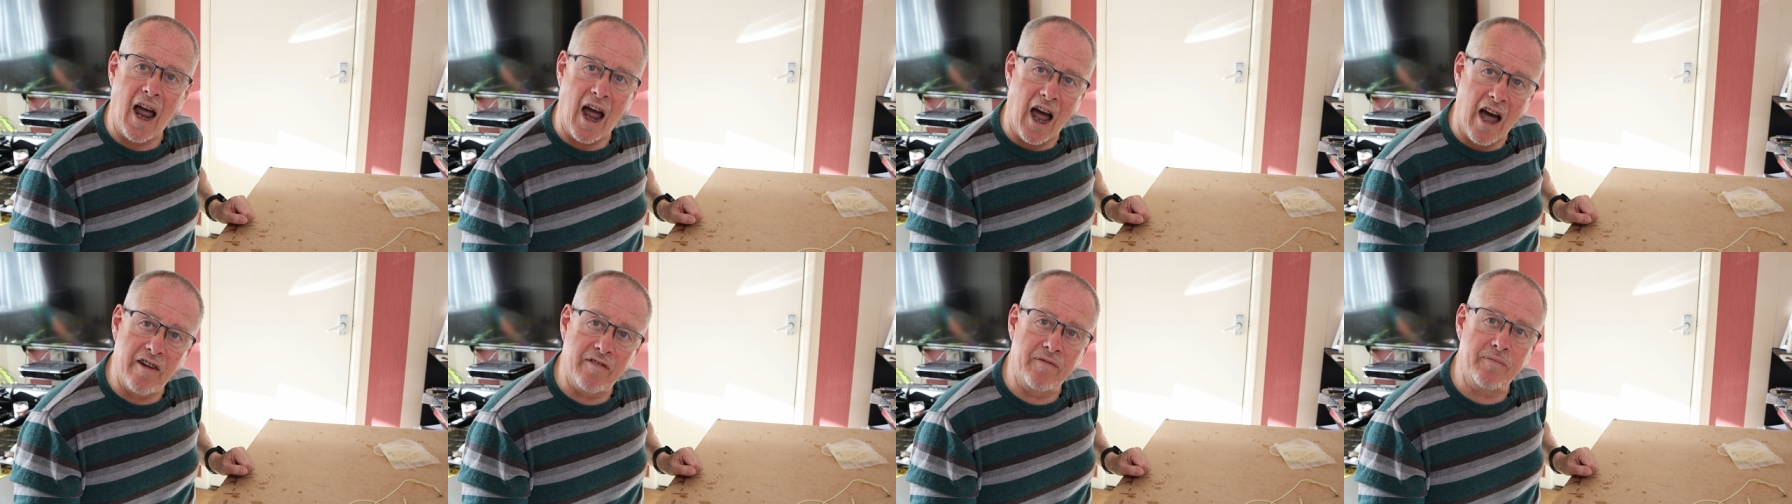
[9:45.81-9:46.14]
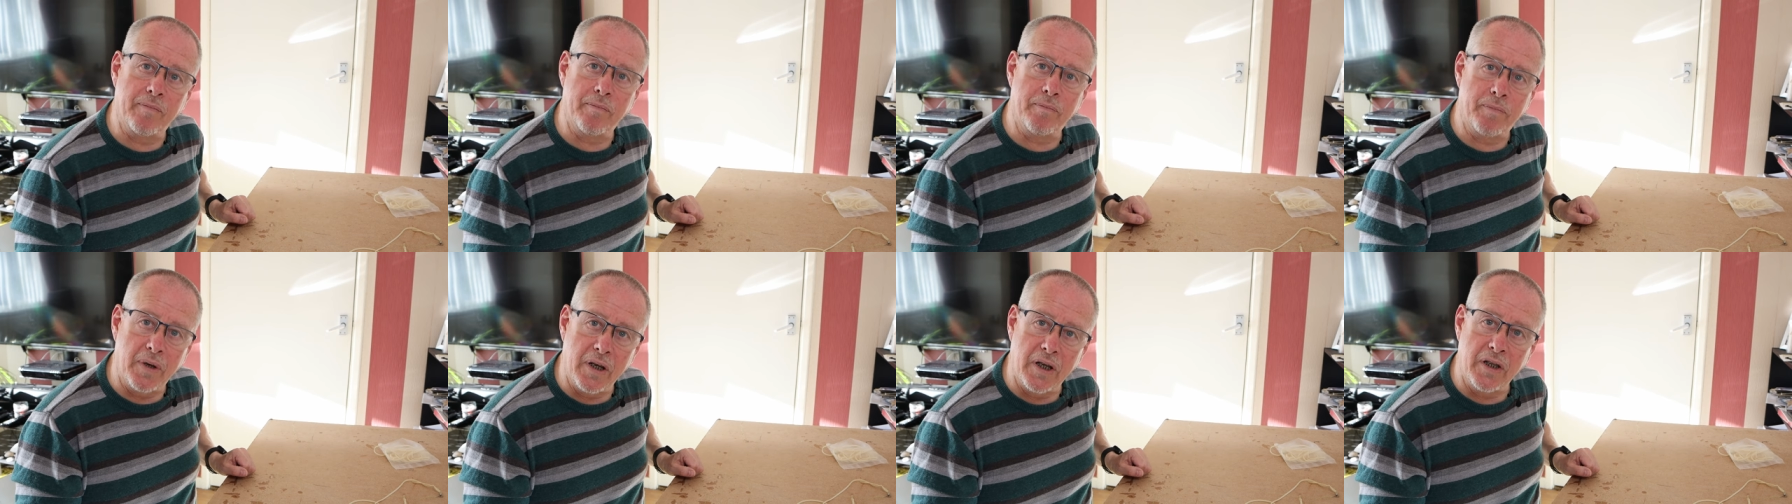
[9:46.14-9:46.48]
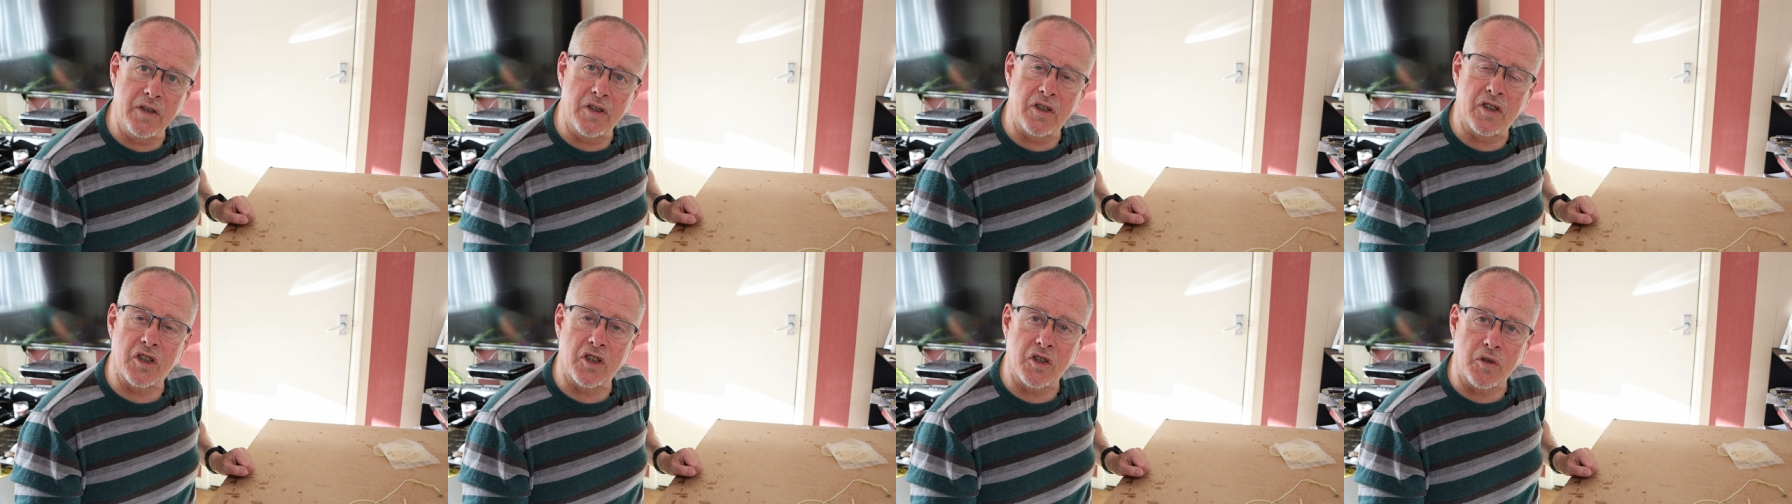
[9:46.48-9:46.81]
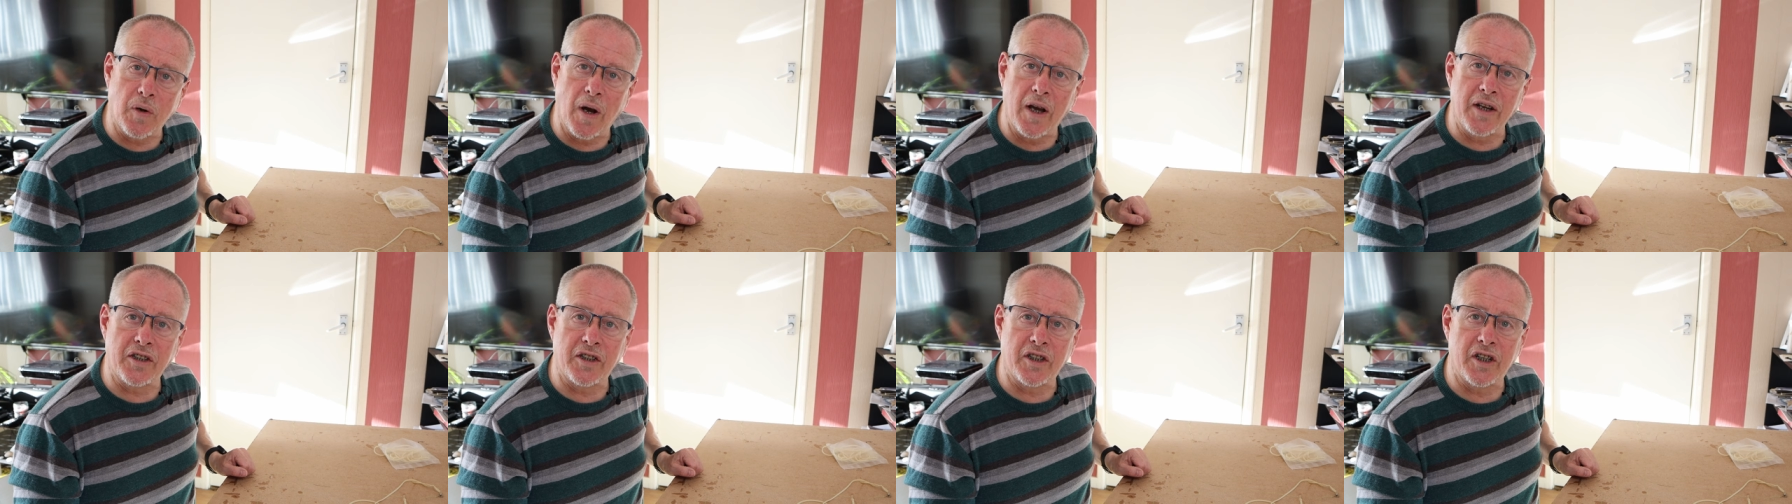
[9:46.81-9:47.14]
haven't been
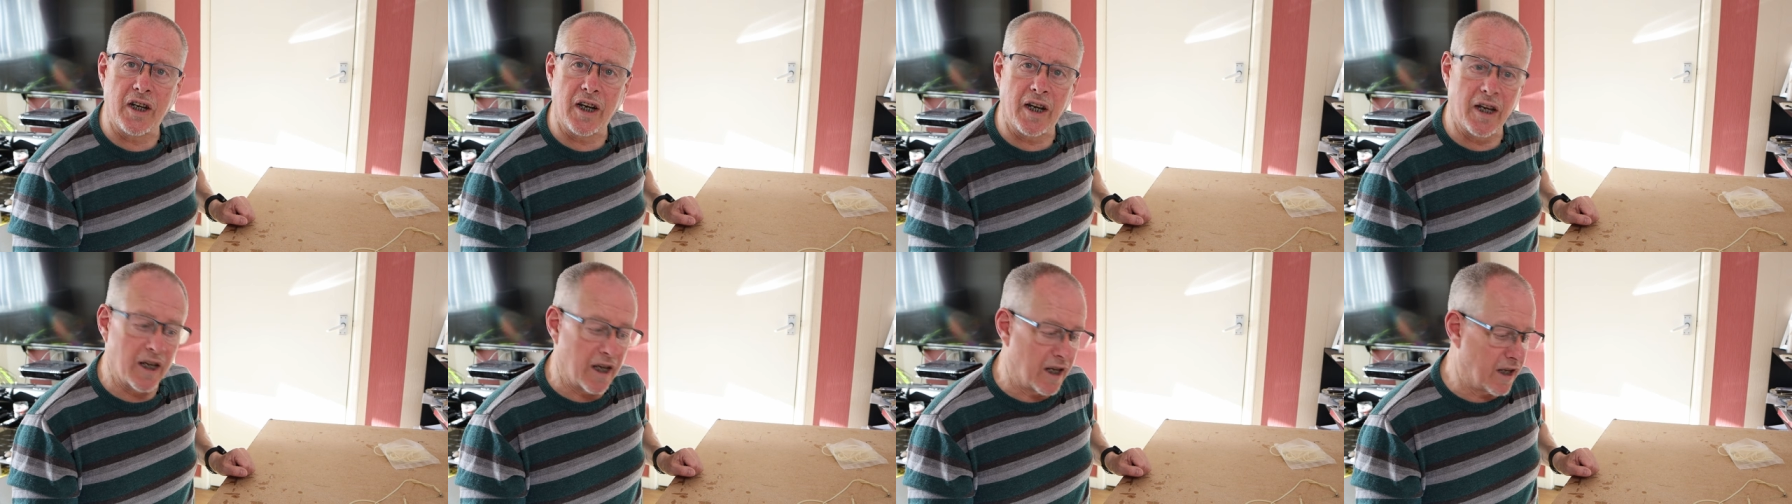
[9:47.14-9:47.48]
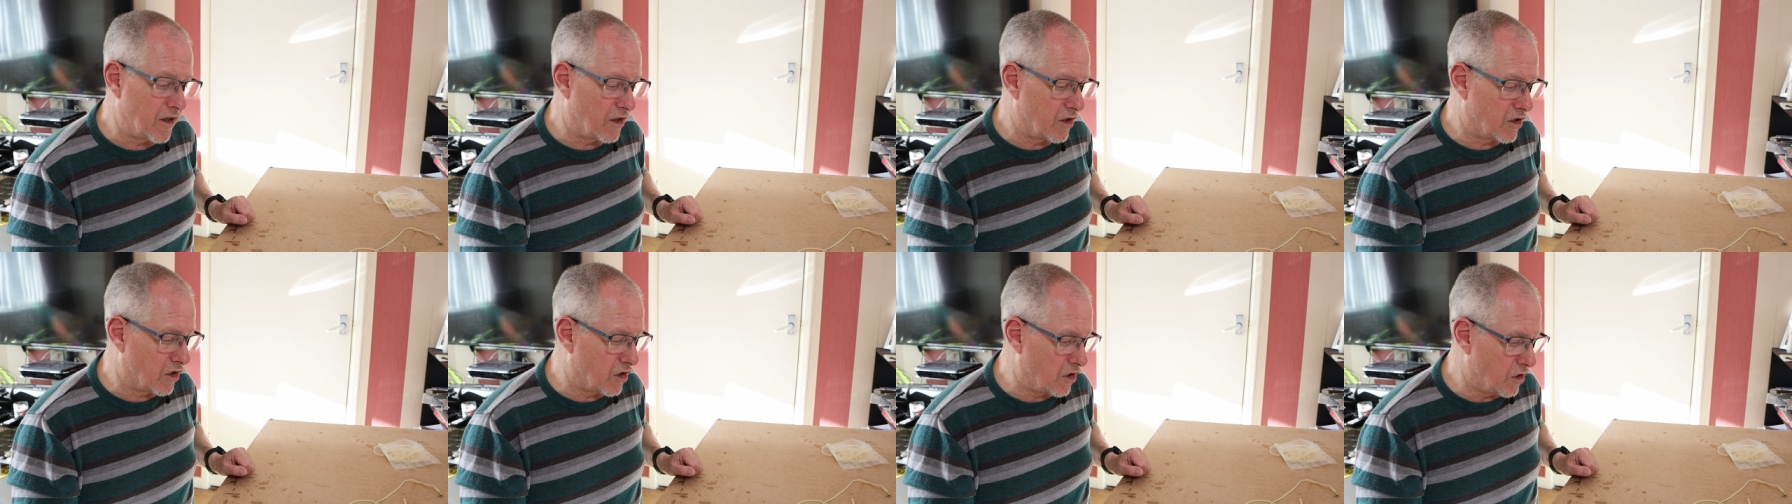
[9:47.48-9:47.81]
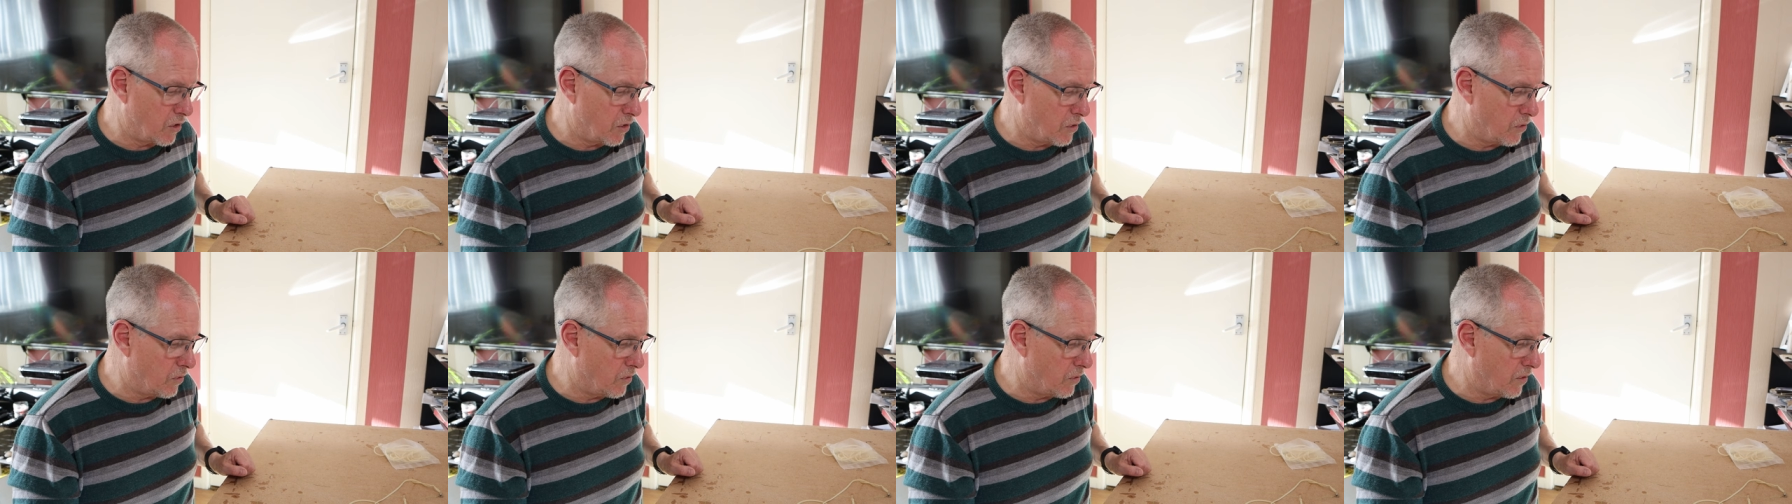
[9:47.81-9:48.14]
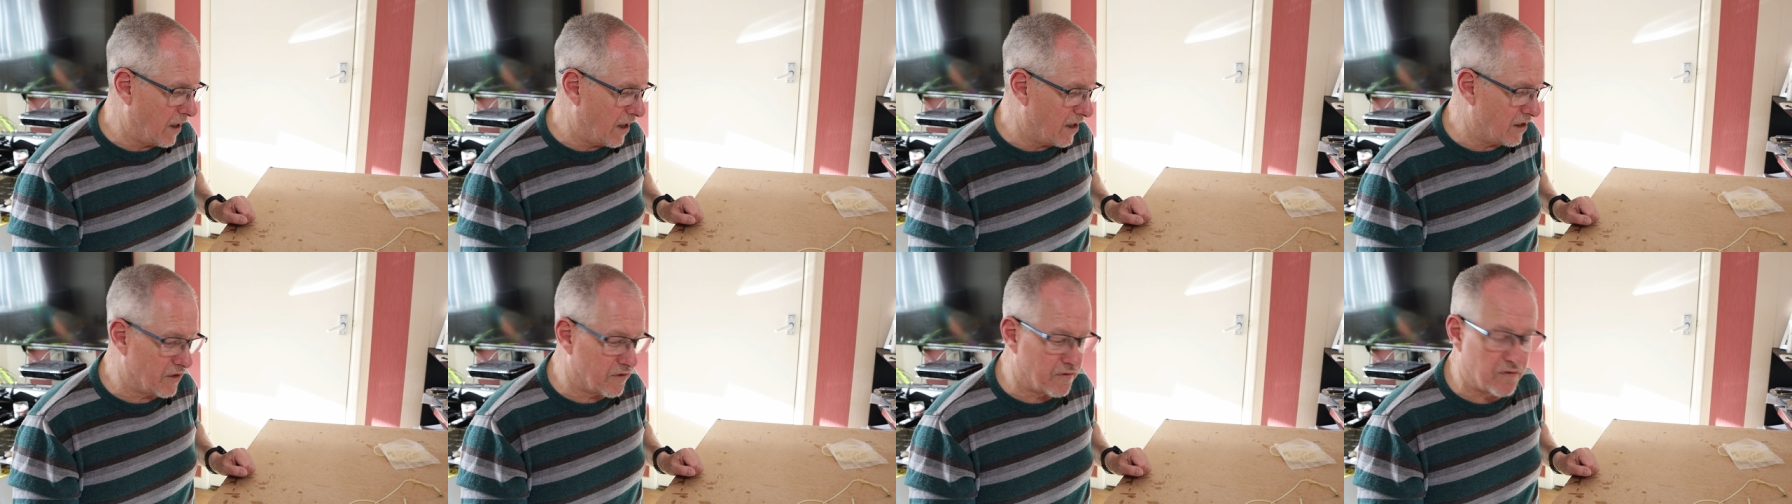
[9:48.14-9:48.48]
stretching it to
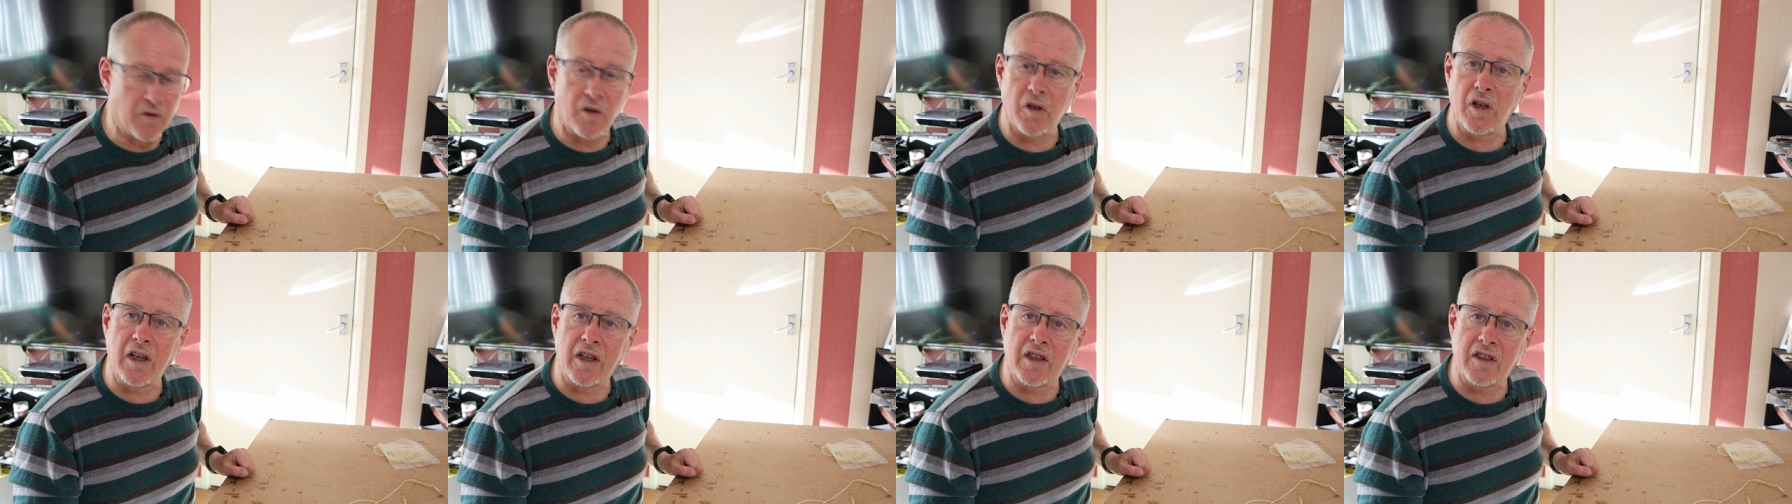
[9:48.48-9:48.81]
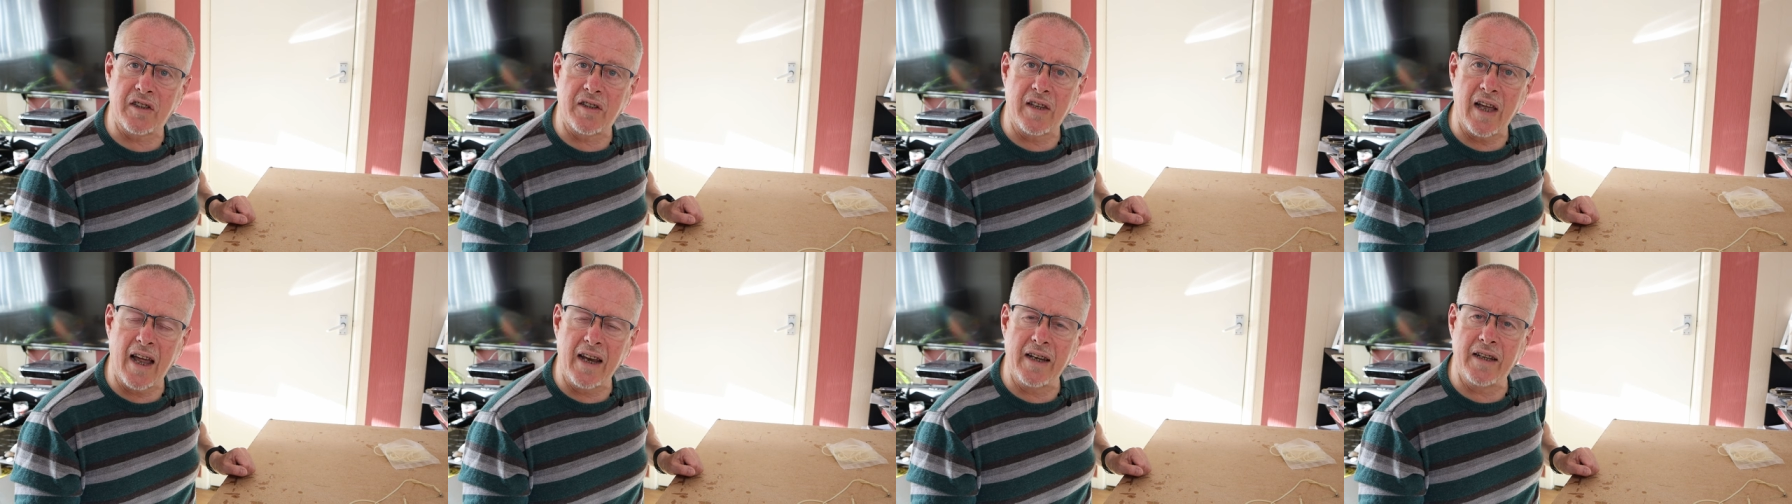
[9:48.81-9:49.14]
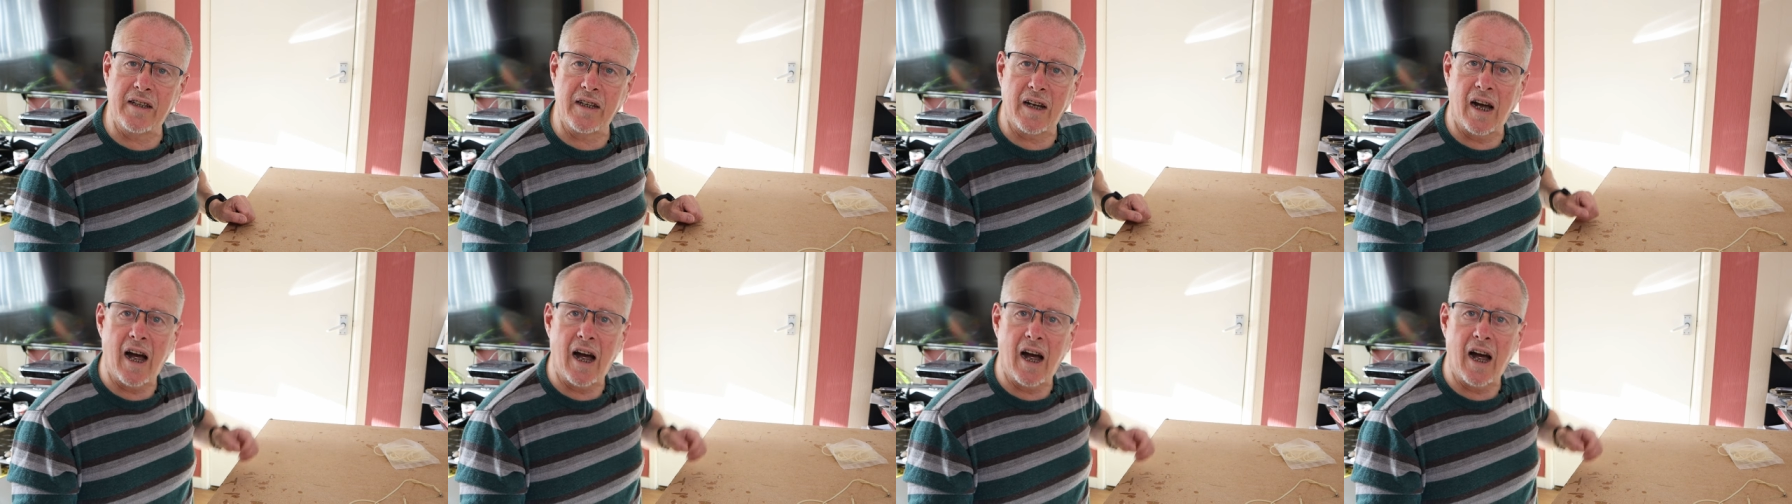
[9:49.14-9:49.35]
its full extent.